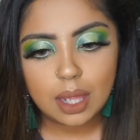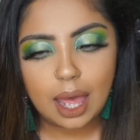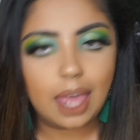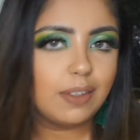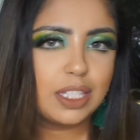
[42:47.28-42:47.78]
I
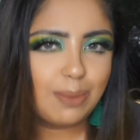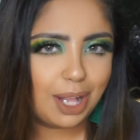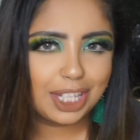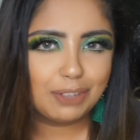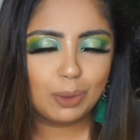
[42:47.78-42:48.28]
have a
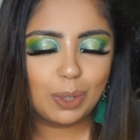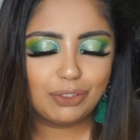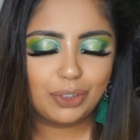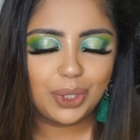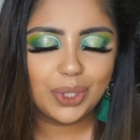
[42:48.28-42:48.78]
small giveaway
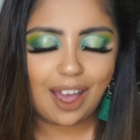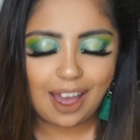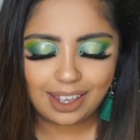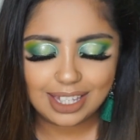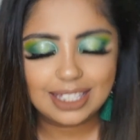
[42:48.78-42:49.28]
for you
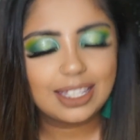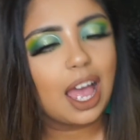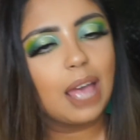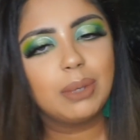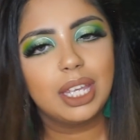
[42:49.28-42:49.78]
guys.
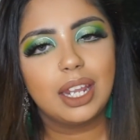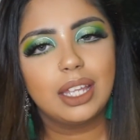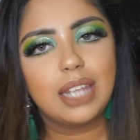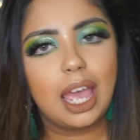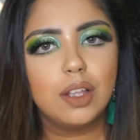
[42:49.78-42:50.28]
I'm gonna
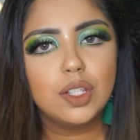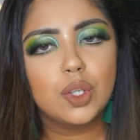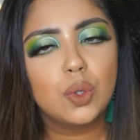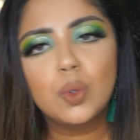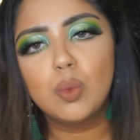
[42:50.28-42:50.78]
announce
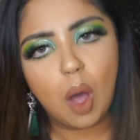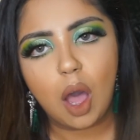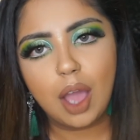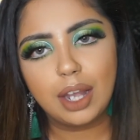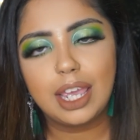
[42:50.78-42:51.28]
who
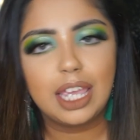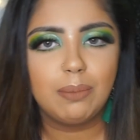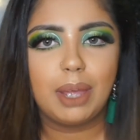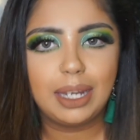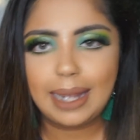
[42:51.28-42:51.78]
won in
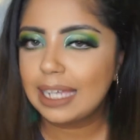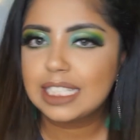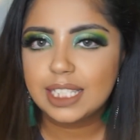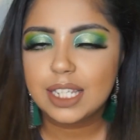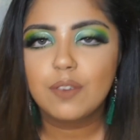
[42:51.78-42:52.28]
my
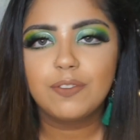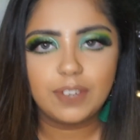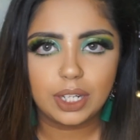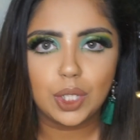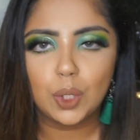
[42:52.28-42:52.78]
next
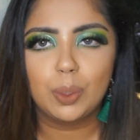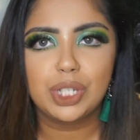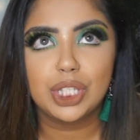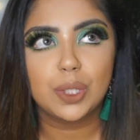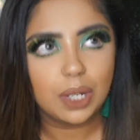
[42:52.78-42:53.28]
video, which
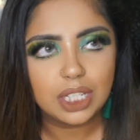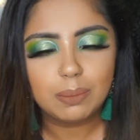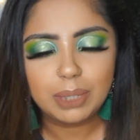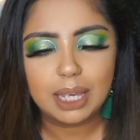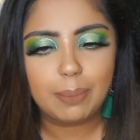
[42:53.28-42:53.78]
is going to
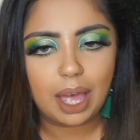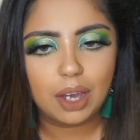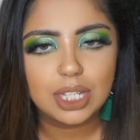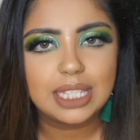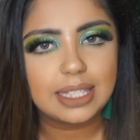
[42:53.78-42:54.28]
be
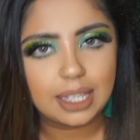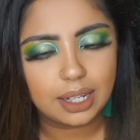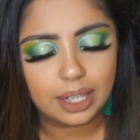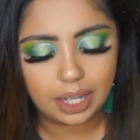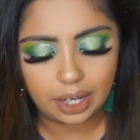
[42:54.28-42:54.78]
about
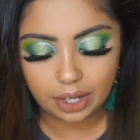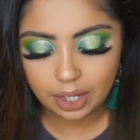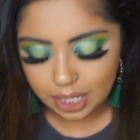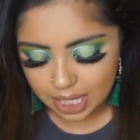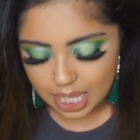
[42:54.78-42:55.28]
skincare.